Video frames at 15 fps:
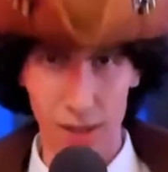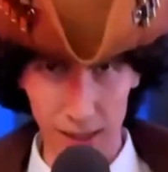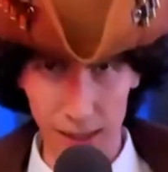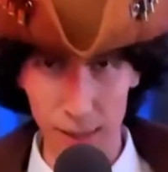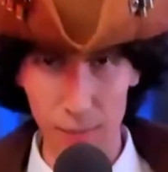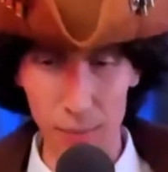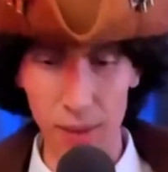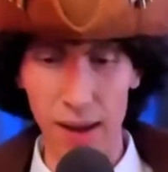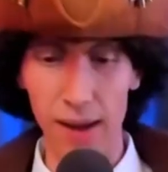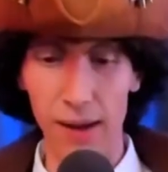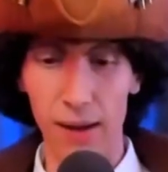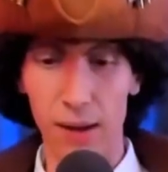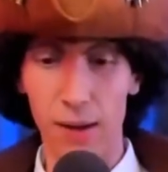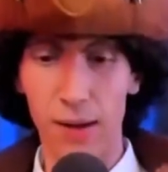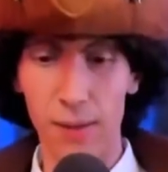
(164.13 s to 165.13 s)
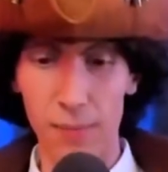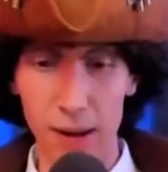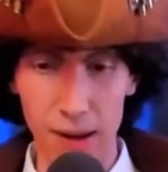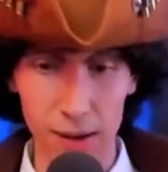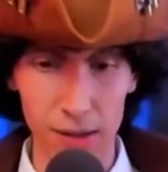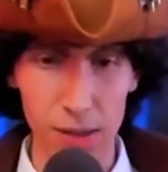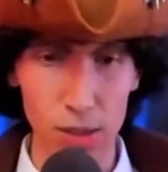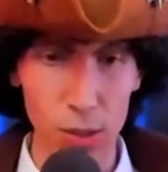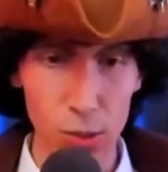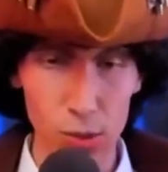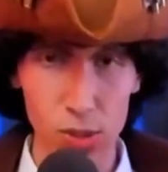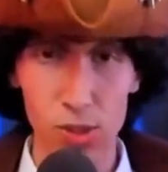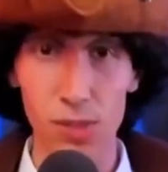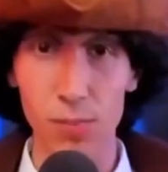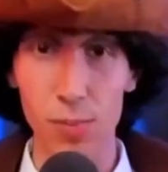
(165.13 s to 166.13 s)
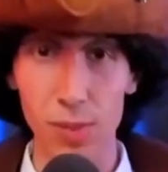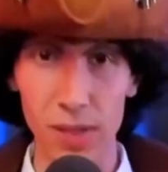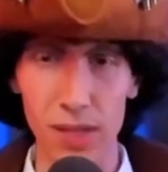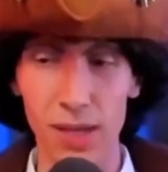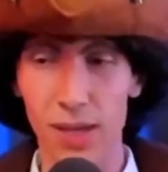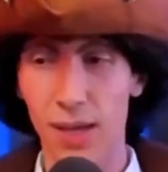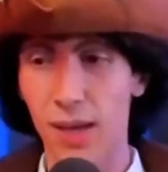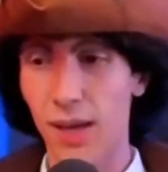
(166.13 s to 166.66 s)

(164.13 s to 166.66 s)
Empire, and America used to be